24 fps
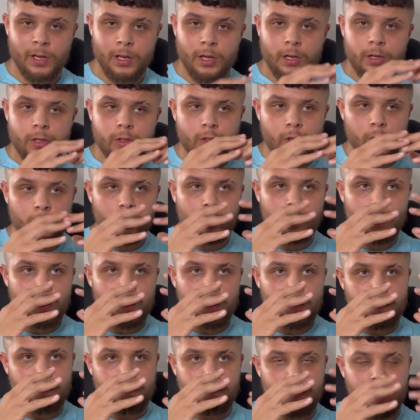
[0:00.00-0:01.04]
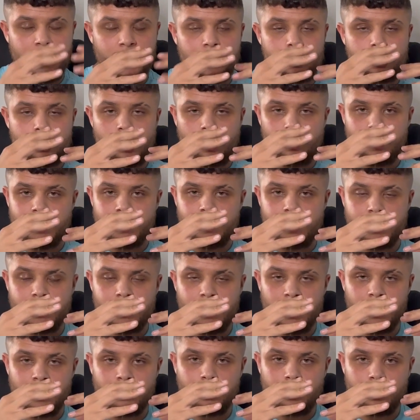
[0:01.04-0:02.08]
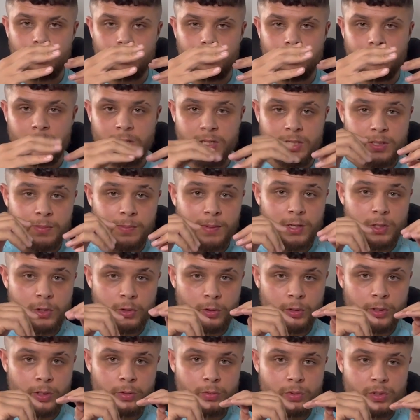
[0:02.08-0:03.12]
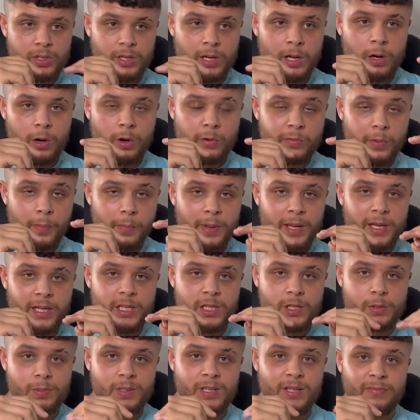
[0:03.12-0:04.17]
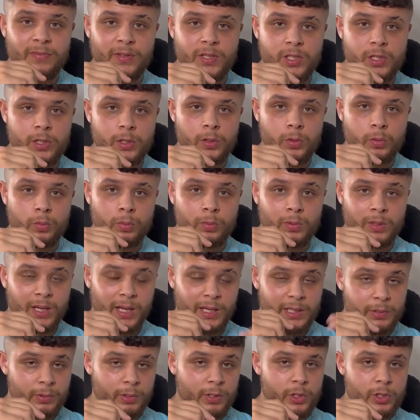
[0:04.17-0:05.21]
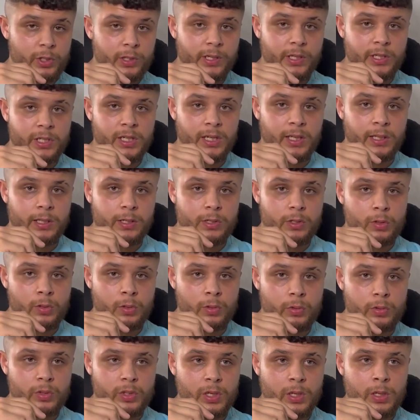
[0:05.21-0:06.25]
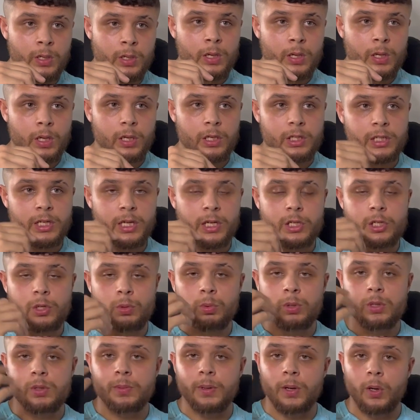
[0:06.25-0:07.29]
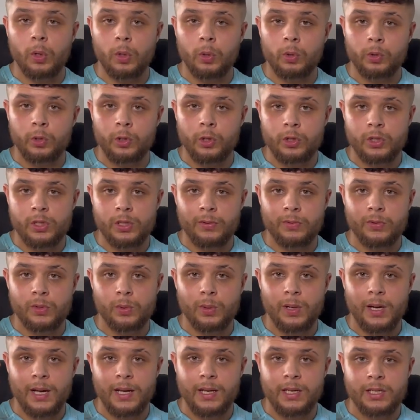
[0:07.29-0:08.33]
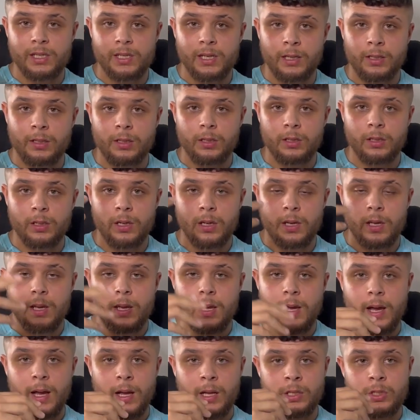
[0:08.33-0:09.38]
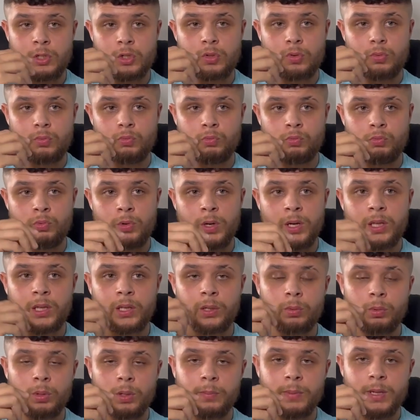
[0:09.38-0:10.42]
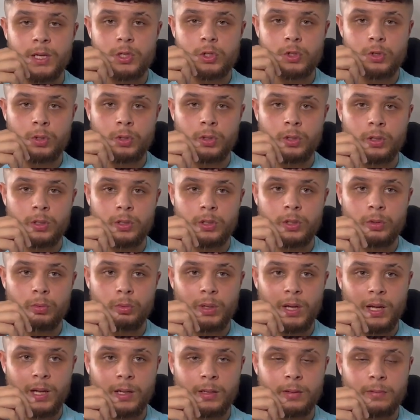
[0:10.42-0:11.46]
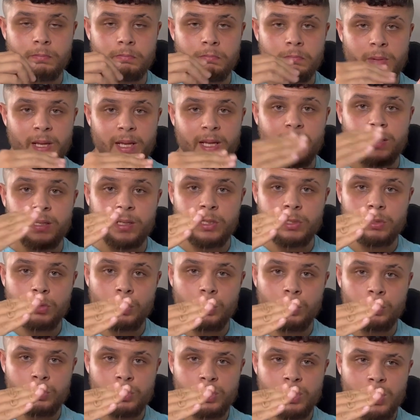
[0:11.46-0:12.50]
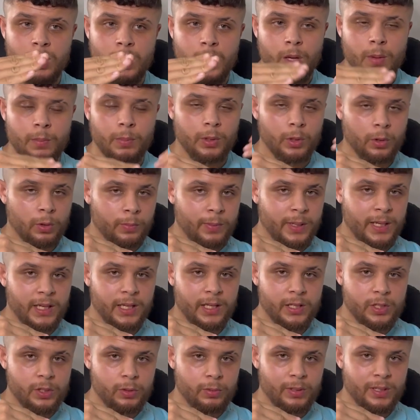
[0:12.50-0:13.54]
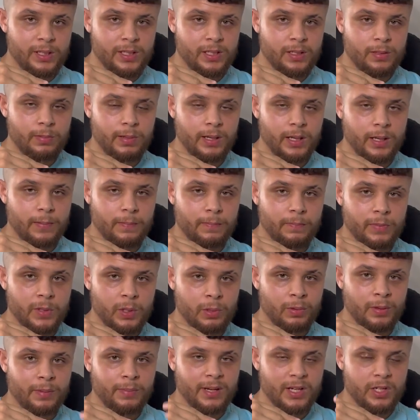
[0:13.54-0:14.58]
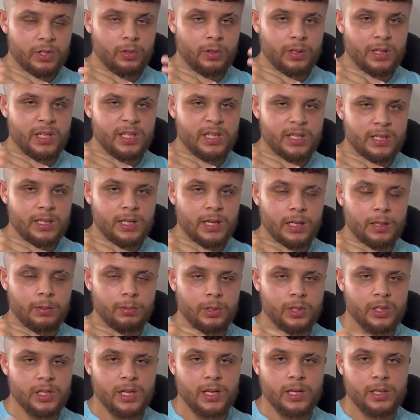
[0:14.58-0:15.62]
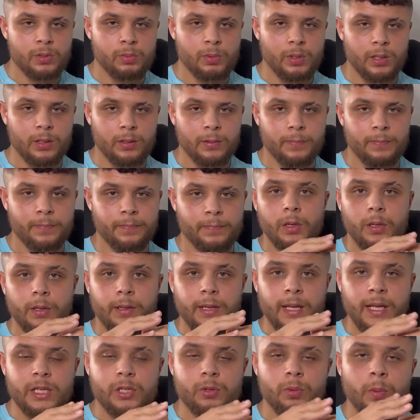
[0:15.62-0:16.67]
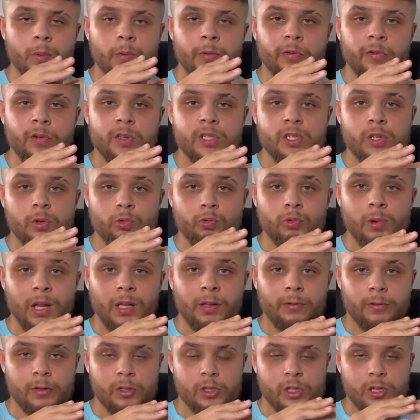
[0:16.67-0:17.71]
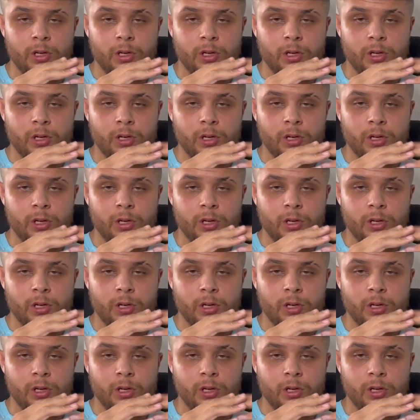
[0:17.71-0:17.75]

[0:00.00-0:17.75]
So making sure that it's attainable needs to make sure that you start off and make it specific to you. Can you actually attain these goals? Yes, you want to be holding yourself to a higher standard, and really you want to make sure that you can hit these goals, but don't make it too easy to be. You want to make sure that it's attainable to hit as well. Next, we move into relevance.